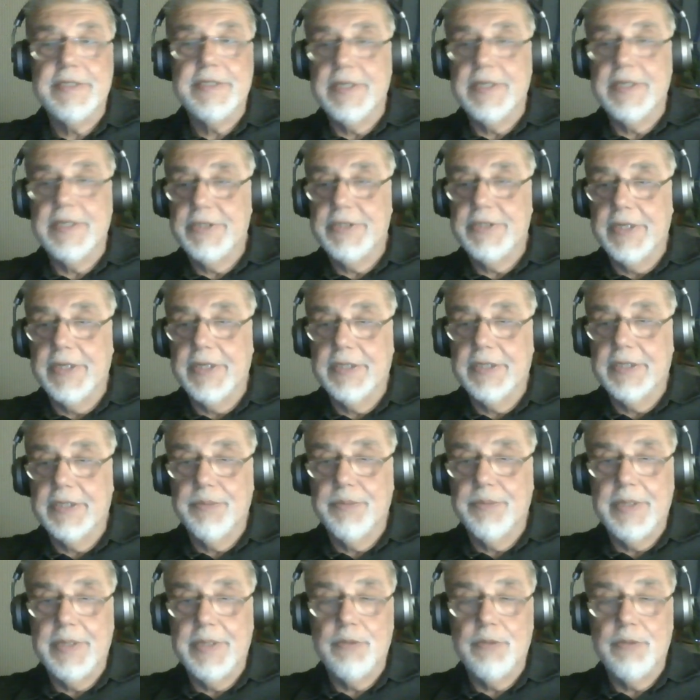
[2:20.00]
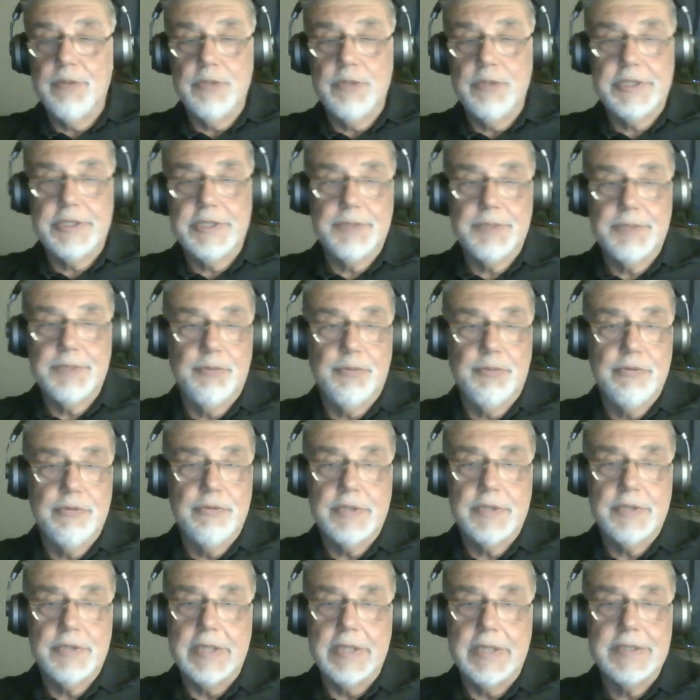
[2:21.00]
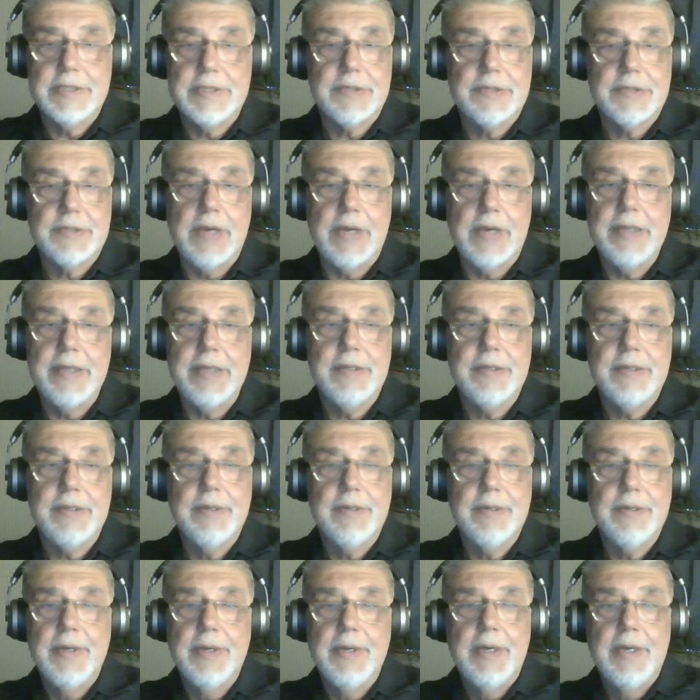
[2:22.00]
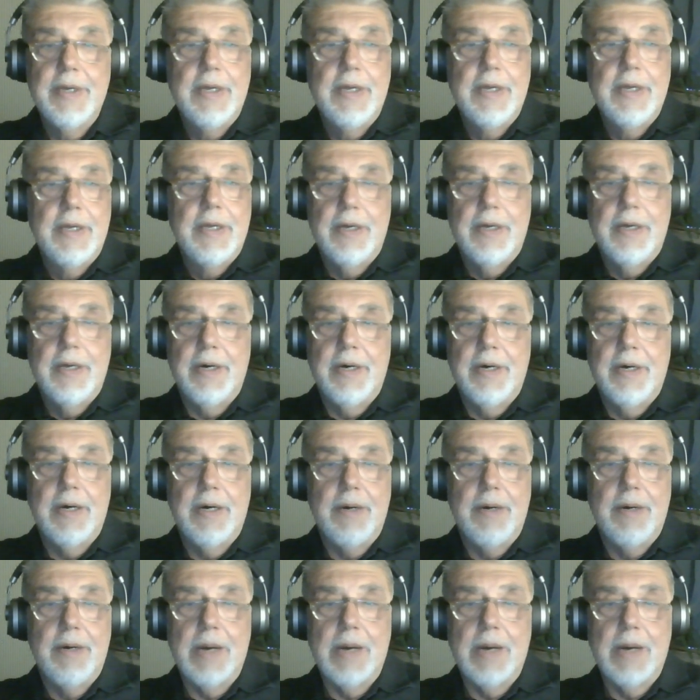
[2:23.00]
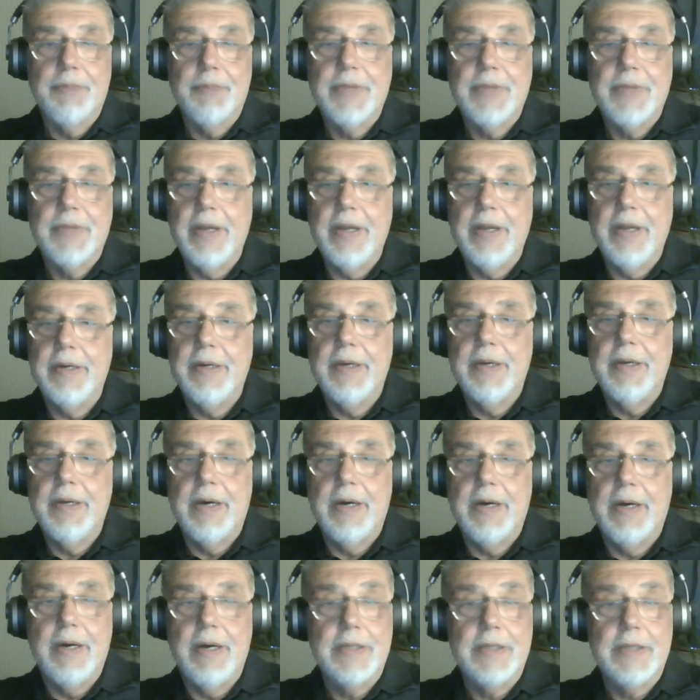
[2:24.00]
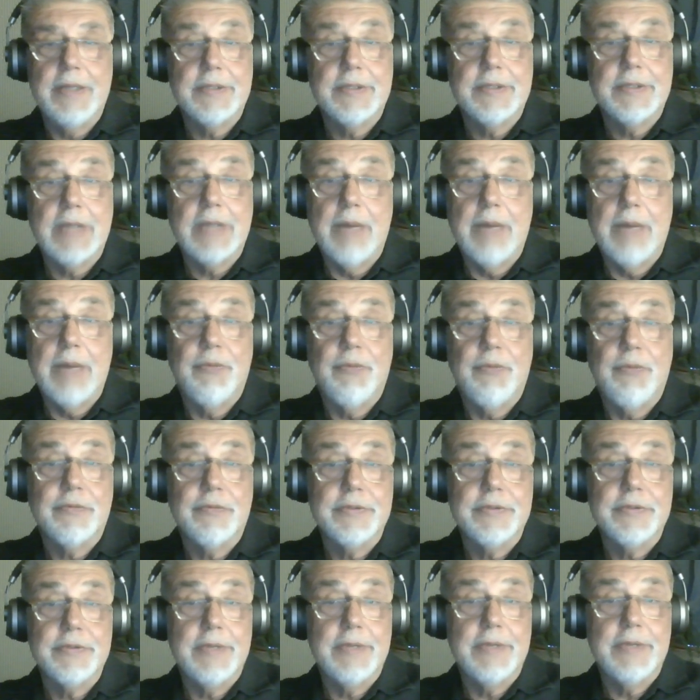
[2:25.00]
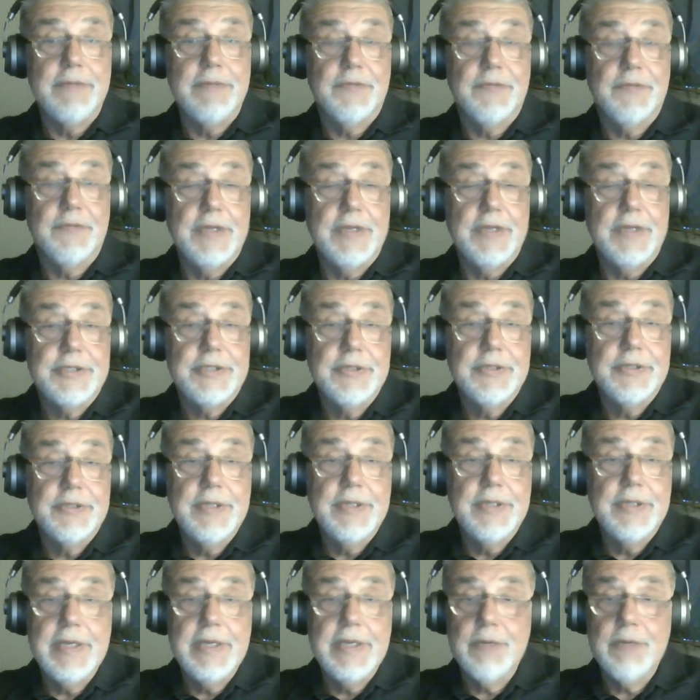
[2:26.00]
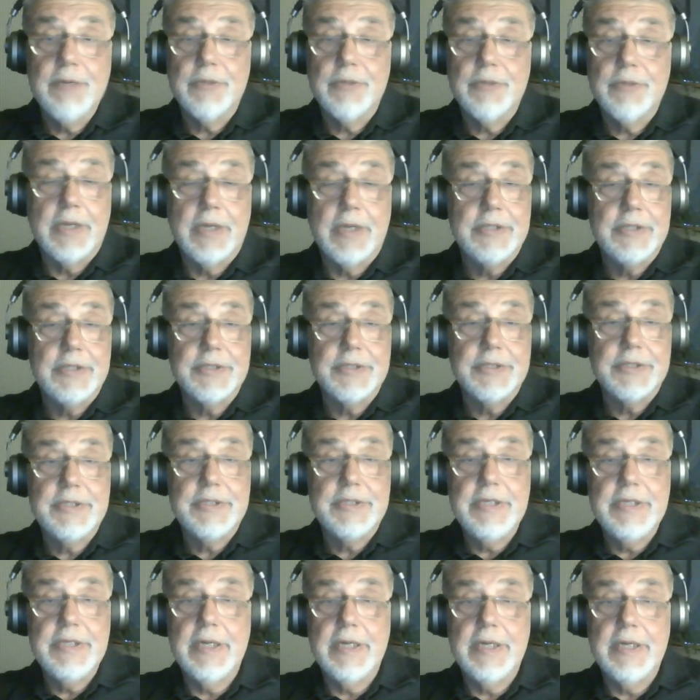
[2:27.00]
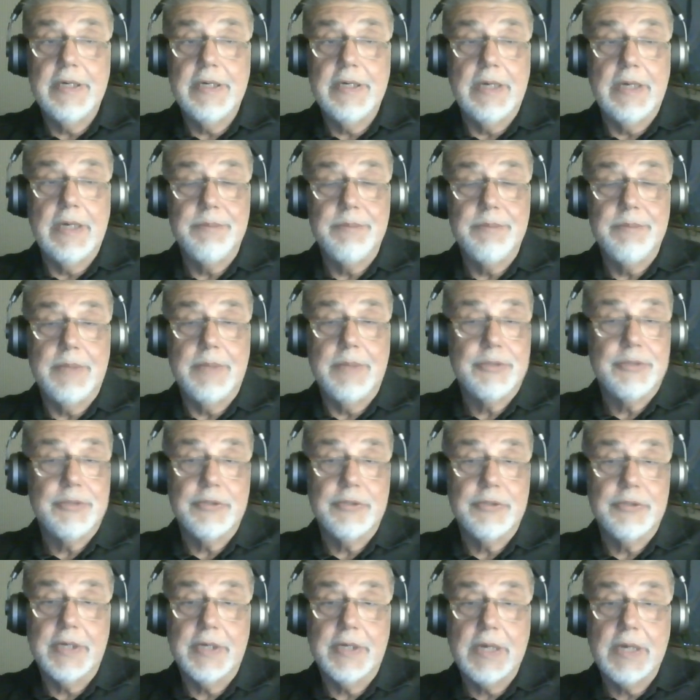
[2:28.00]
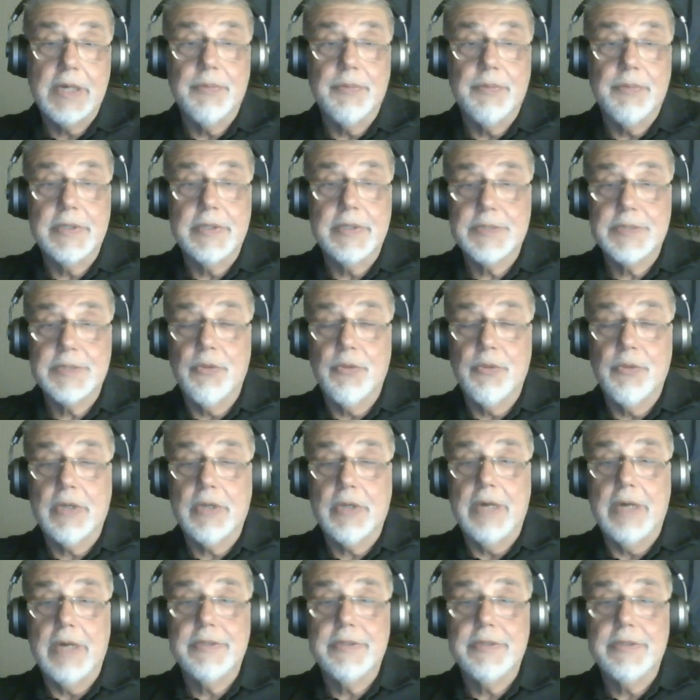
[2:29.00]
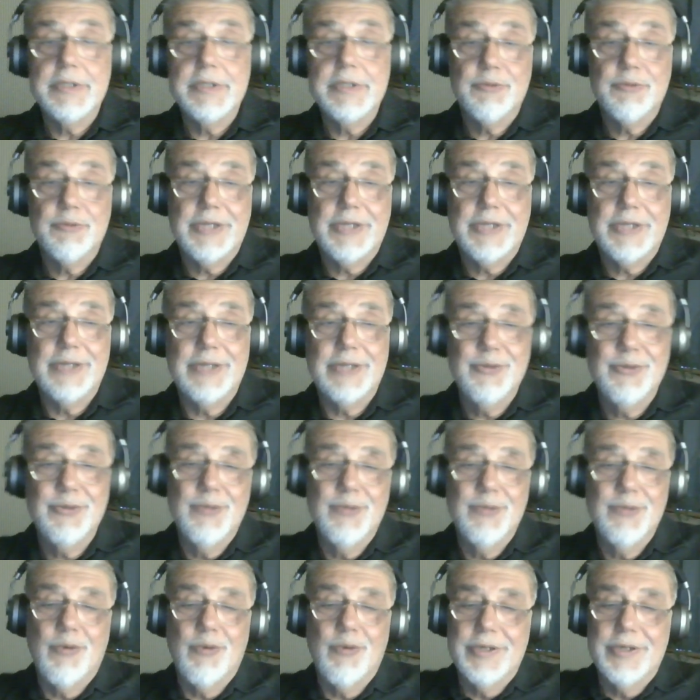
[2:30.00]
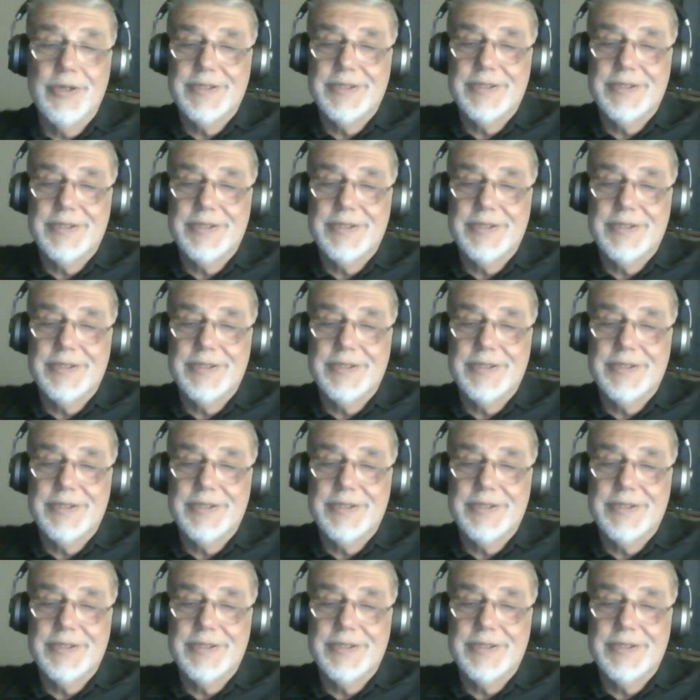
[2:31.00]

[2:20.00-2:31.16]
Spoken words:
gentlemen, which puts us right up there at the top of the inflation league with Argentina. I'm sure there are a couple of small countries which are doing worse,